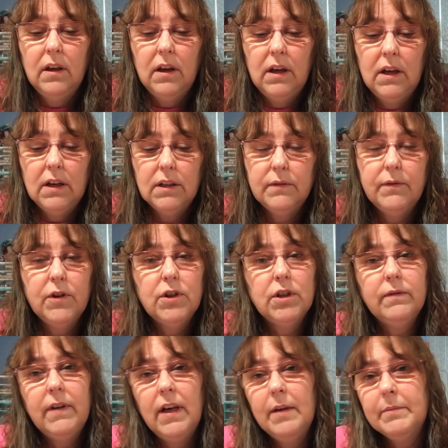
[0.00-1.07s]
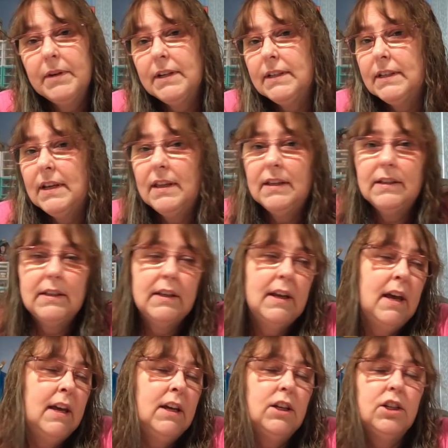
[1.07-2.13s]
is first of all, I'm going to say this
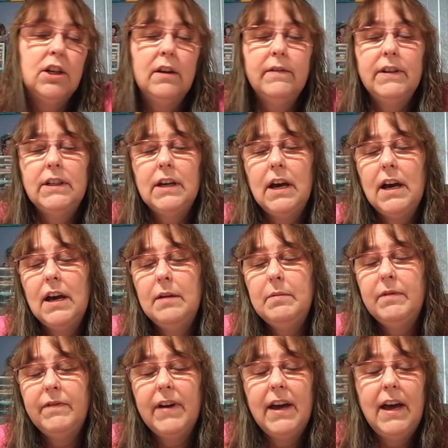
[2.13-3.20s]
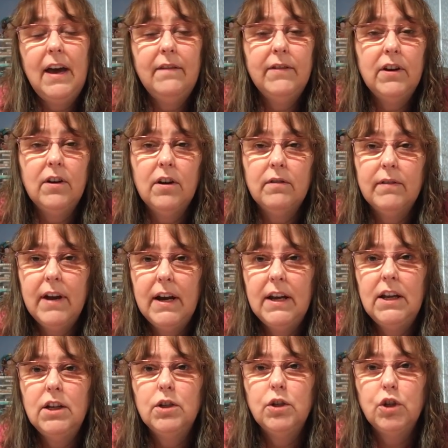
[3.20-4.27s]
each and every time if I haven't
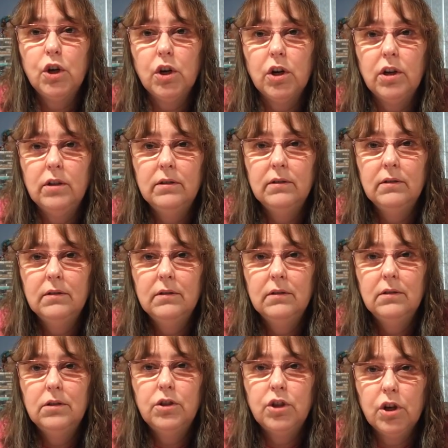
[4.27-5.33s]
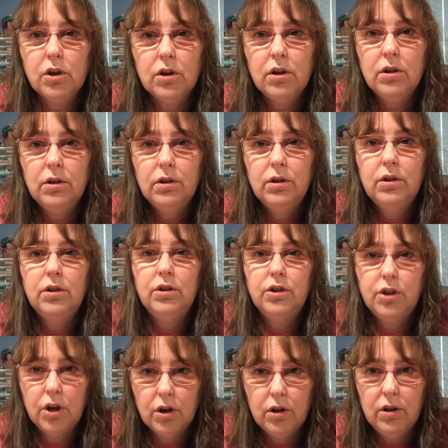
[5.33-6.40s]
already, journal. Journal,
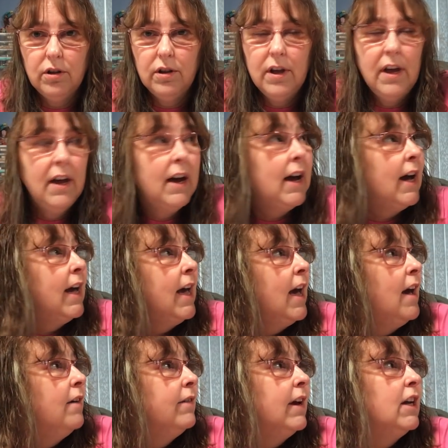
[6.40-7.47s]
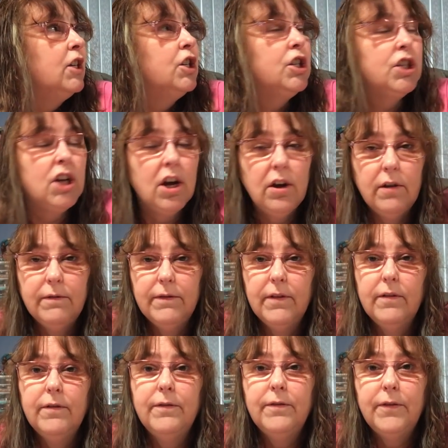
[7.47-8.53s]
journal. I have a shelf
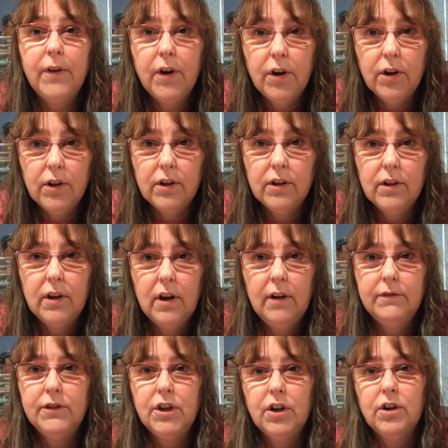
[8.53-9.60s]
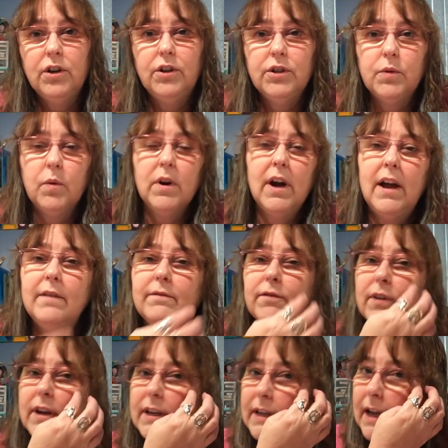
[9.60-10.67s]
full of journals where I've
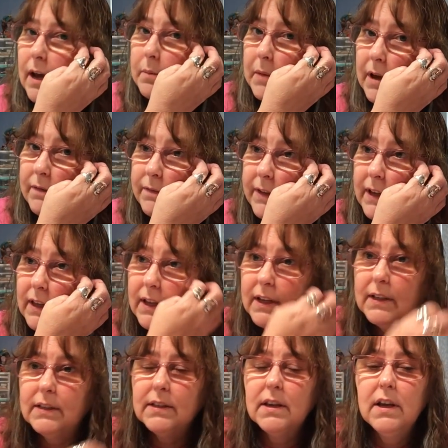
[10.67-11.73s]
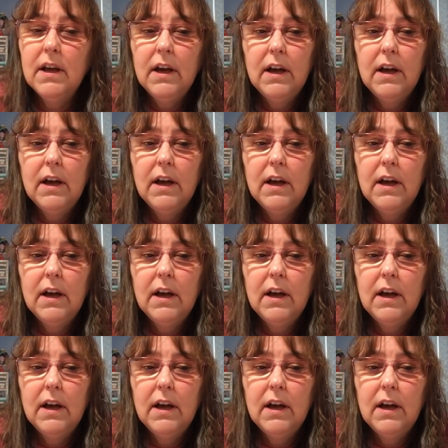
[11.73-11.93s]
written down my feelings,